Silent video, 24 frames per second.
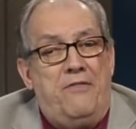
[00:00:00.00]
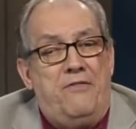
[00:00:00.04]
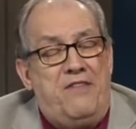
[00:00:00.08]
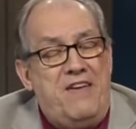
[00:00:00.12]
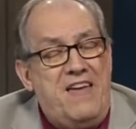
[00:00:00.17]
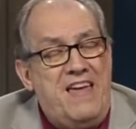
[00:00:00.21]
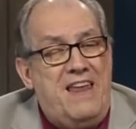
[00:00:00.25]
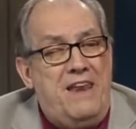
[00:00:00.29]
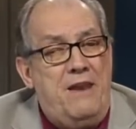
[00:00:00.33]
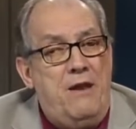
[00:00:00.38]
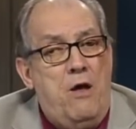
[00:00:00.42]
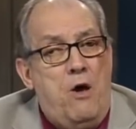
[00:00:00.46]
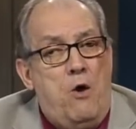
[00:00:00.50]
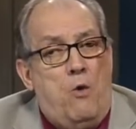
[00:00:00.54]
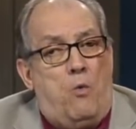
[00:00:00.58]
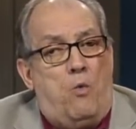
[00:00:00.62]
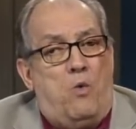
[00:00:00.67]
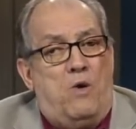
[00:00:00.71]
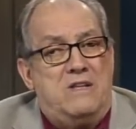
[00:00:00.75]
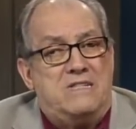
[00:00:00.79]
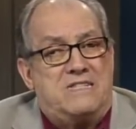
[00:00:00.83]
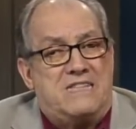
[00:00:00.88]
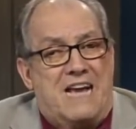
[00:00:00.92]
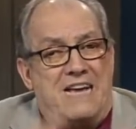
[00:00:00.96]
then
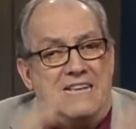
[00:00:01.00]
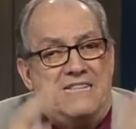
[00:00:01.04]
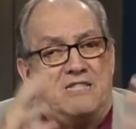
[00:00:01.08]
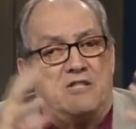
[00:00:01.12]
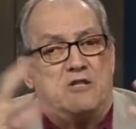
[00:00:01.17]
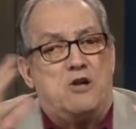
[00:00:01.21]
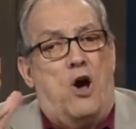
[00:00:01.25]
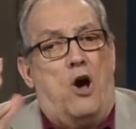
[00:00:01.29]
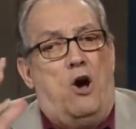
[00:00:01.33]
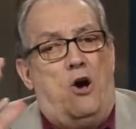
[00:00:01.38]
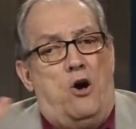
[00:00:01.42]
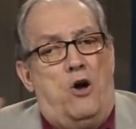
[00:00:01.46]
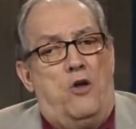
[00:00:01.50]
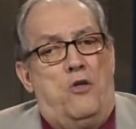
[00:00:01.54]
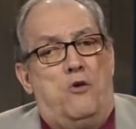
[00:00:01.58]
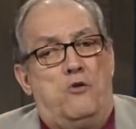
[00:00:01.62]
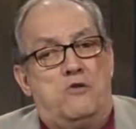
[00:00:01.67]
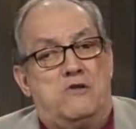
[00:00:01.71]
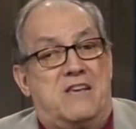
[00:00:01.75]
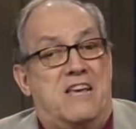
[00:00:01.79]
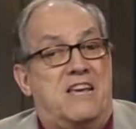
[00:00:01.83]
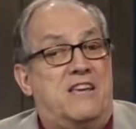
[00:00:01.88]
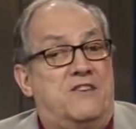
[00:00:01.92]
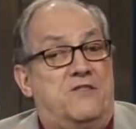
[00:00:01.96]
once I saw all
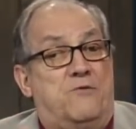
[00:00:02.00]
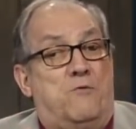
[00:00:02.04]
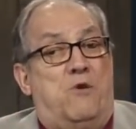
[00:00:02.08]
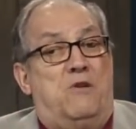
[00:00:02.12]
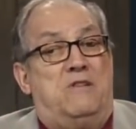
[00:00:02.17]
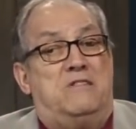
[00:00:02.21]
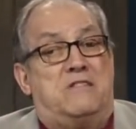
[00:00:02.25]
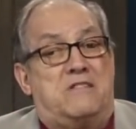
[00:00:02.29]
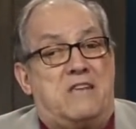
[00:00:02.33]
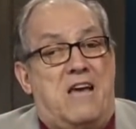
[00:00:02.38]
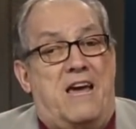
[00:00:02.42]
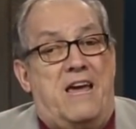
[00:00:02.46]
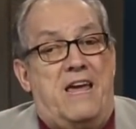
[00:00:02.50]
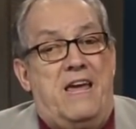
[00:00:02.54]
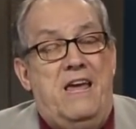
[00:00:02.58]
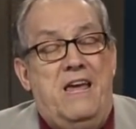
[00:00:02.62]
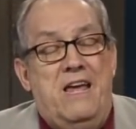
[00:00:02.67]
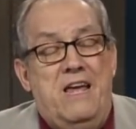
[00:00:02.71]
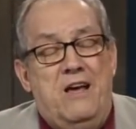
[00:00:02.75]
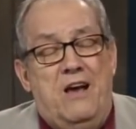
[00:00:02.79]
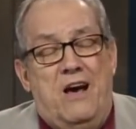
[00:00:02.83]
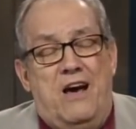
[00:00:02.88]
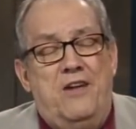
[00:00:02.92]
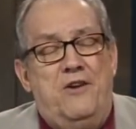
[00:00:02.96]
those things and once I
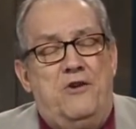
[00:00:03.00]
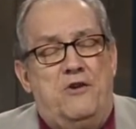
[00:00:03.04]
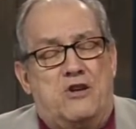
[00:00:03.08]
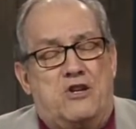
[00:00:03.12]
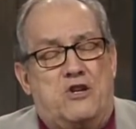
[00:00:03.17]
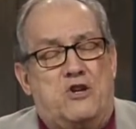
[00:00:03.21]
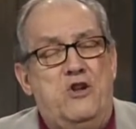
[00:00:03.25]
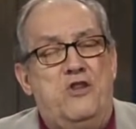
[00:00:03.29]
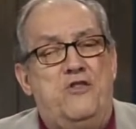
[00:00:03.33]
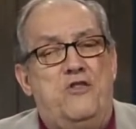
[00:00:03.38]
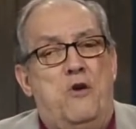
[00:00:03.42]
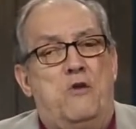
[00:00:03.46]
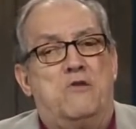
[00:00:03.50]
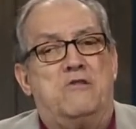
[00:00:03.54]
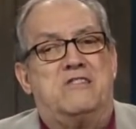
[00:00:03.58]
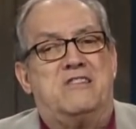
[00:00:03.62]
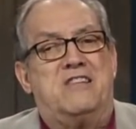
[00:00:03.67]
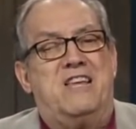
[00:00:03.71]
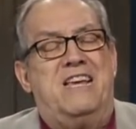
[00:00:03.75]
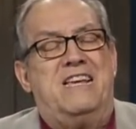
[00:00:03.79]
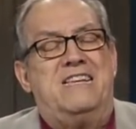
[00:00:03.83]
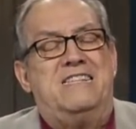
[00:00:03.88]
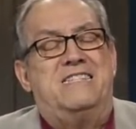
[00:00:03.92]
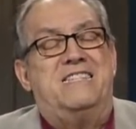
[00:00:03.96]
understood those
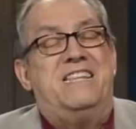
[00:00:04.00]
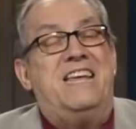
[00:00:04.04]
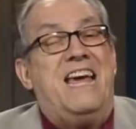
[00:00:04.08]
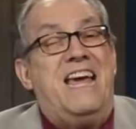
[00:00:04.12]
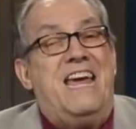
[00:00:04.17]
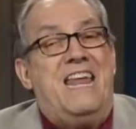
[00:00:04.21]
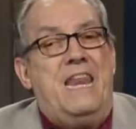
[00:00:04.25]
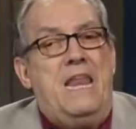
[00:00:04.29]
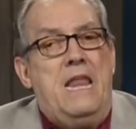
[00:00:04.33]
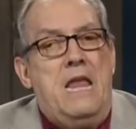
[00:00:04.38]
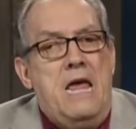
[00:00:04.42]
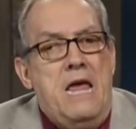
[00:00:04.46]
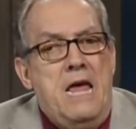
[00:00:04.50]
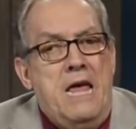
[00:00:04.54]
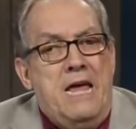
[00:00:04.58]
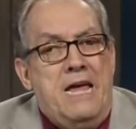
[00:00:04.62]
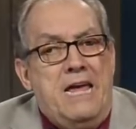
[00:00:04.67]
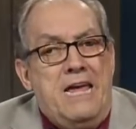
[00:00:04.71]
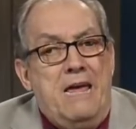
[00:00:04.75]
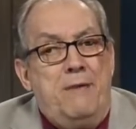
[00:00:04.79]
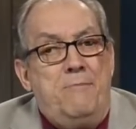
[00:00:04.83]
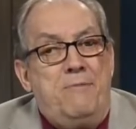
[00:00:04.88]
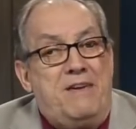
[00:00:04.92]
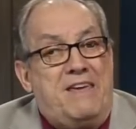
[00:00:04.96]
things, then
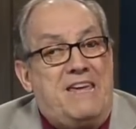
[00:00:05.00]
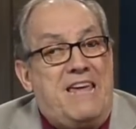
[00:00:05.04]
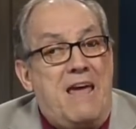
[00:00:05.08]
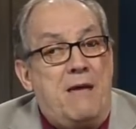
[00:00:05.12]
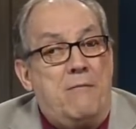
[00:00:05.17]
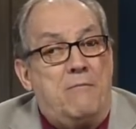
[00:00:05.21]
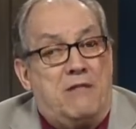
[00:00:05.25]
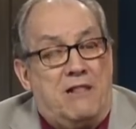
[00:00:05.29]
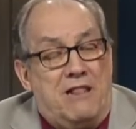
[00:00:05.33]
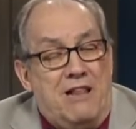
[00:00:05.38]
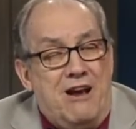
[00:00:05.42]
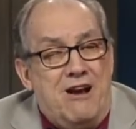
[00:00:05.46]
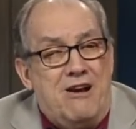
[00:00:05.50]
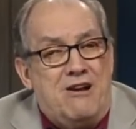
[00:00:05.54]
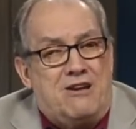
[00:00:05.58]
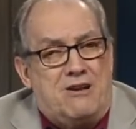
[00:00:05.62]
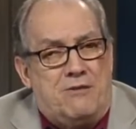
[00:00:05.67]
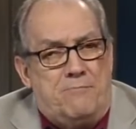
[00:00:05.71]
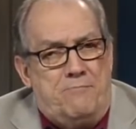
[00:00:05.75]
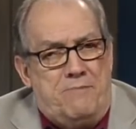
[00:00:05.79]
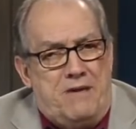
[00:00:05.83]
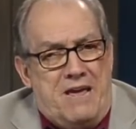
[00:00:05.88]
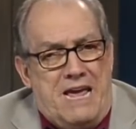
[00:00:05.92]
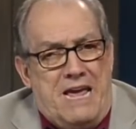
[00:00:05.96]
it became clear
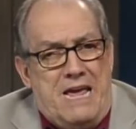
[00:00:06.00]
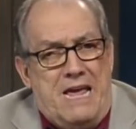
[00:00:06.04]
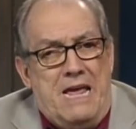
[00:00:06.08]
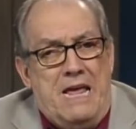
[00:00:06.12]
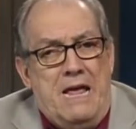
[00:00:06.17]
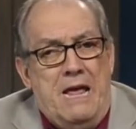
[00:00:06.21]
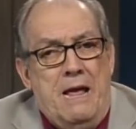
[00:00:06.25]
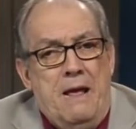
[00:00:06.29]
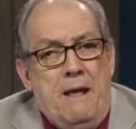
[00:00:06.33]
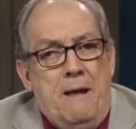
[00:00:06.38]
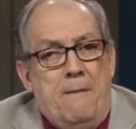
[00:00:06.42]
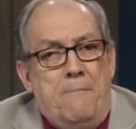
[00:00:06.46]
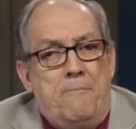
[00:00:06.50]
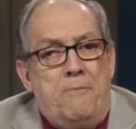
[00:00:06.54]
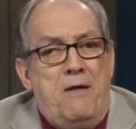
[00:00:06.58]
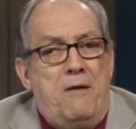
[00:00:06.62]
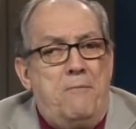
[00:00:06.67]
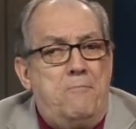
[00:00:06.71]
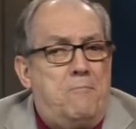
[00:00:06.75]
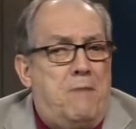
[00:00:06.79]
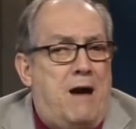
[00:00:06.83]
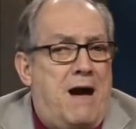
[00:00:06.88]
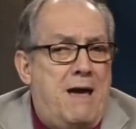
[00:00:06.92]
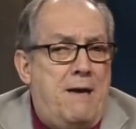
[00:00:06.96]
to me
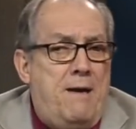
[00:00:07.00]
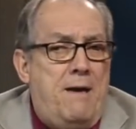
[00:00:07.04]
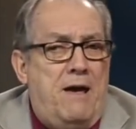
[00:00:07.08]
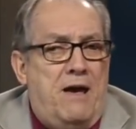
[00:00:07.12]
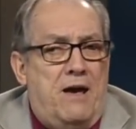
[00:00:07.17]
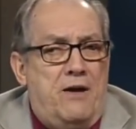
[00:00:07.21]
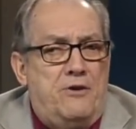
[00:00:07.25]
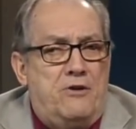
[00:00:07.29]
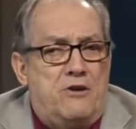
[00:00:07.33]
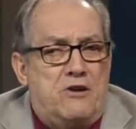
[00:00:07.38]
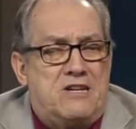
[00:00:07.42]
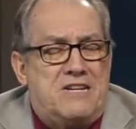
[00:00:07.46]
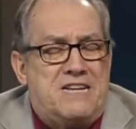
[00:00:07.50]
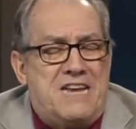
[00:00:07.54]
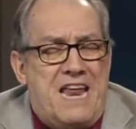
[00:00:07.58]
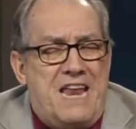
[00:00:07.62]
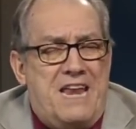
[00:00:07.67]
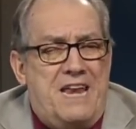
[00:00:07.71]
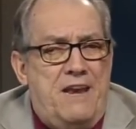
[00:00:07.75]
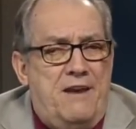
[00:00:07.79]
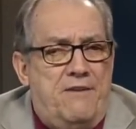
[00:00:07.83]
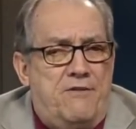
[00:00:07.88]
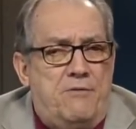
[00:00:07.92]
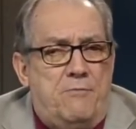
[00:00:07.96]
that my
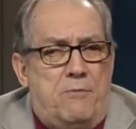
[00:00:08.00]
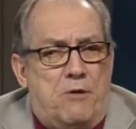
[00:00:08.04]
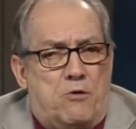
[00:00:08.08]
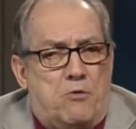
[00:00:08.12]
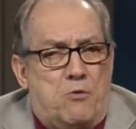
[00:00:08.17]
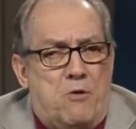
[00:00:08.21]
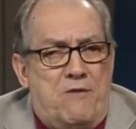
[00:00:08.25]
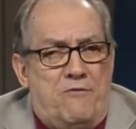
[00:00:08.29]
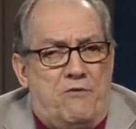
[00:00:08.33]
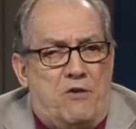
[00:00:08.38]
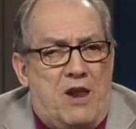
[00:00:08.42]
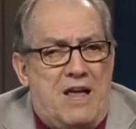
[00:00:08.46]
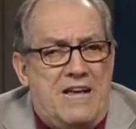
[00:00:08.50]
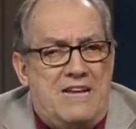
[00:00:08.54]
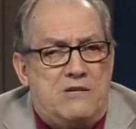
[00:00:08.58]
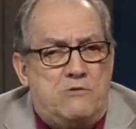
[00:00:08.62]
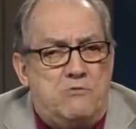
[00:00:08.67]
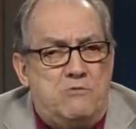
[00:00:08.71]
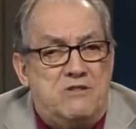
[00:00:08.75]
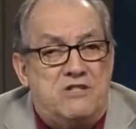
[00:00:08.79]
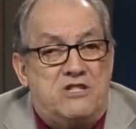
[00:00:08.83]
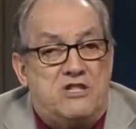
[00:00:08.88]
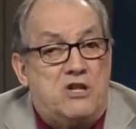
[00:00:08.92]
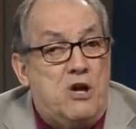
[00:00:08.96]
understanding of the book of
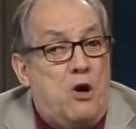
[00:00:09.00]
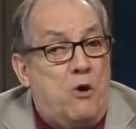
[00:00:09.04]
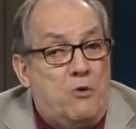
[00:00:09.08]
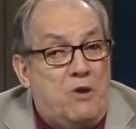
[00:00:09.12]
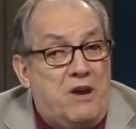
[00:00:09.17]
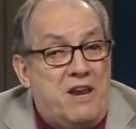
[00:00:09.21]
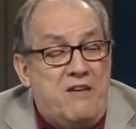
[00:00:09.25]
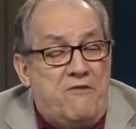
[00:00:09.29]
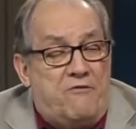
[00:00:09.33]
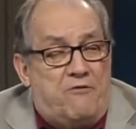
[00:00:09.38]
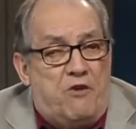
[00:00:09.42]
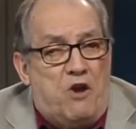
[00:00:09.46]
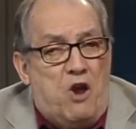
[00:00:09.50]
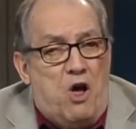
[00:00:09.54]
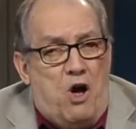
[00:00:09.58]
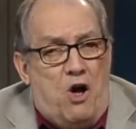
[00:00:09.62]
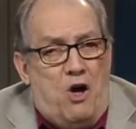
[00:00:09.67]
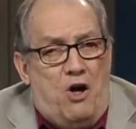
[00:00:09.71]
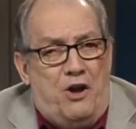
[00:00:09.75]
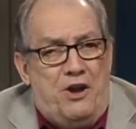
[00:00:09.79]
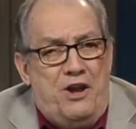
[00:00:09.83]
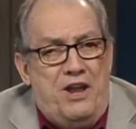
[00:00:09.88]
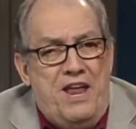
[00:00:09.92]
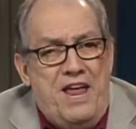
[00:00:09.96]
Revelation was totally
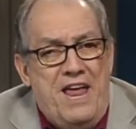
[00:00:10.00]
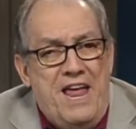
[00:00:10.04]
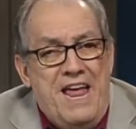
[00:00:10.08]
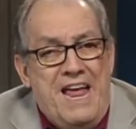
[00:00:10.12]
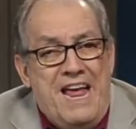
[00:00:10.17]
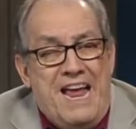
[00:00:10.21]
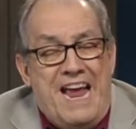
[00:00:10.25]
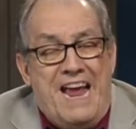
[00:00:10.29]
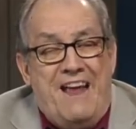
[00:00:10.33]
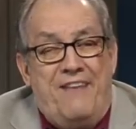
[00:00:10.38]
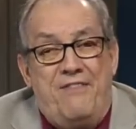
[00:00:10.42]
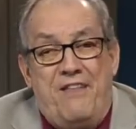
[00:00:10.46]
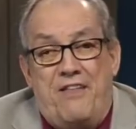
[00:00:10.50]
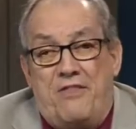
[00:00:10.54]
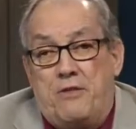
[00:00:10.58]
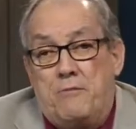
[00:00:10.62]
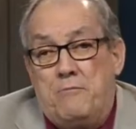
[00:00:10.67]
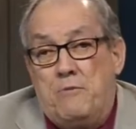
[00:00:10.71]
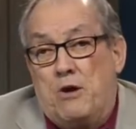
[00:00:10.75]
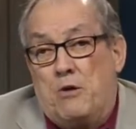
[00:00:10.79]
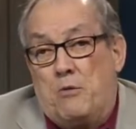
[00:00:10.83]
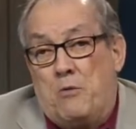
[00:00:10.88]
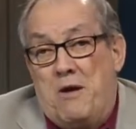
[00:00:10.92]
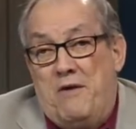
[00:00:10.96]
flawed, and that
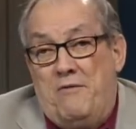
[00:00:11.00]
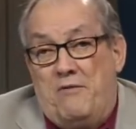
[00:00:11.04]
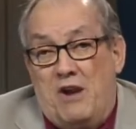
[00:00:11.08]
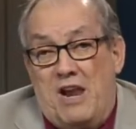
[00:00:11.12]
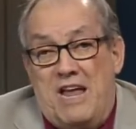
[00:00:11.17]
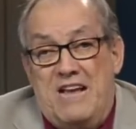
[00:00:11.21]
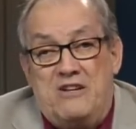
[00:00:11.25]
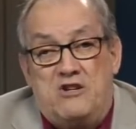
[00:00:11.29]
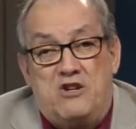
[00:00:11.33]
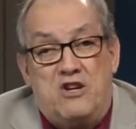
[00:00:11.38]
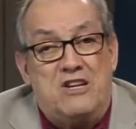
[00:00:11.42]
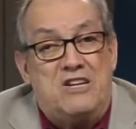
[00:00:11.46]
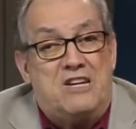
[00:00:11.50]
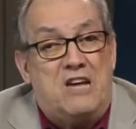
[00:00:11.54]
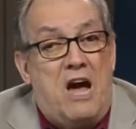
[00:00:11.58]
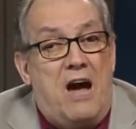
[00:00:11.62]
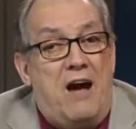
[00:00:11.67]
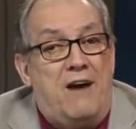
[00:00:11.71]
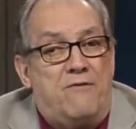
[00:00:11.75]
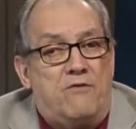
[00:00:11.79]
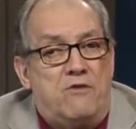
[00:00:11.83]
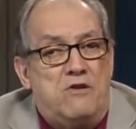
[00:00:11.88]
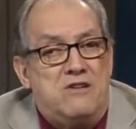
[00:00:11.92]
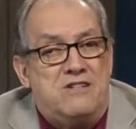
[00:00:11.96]
the book of Revelation
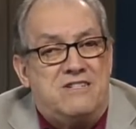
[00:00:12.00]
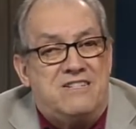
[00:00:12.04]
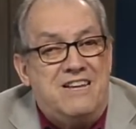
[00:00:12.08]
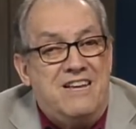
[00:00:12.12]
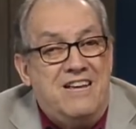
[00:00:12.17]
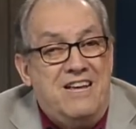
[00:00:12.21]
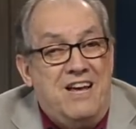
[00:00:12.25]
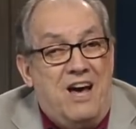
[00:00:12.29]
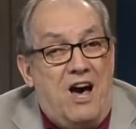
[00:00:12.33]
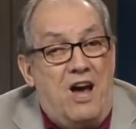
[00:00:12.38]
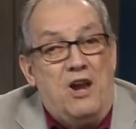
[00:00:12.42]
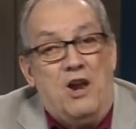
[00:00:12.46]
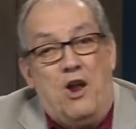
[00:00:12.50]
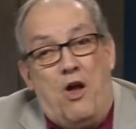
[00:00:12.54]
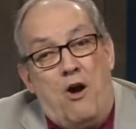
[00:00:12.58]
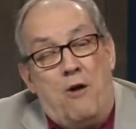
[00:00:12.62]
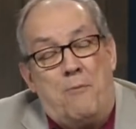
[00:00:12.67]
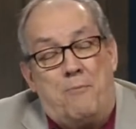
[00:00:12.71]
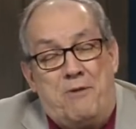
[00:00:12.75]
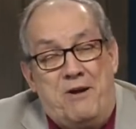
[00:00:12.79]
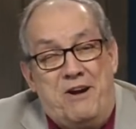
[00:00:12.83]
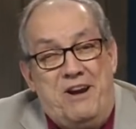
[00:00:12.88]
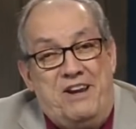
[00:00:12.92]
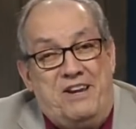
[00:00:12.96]
covers a
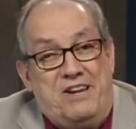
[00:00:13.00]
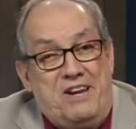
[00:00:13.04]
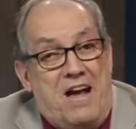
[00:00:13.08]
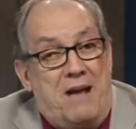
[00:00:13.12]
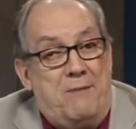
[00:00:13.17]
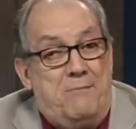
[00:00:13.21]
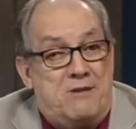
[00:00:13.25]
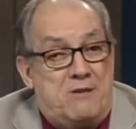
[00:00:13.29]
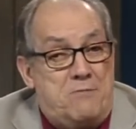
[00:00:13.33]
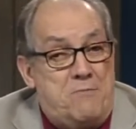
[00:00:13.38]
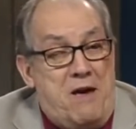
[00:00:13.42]
long period of time.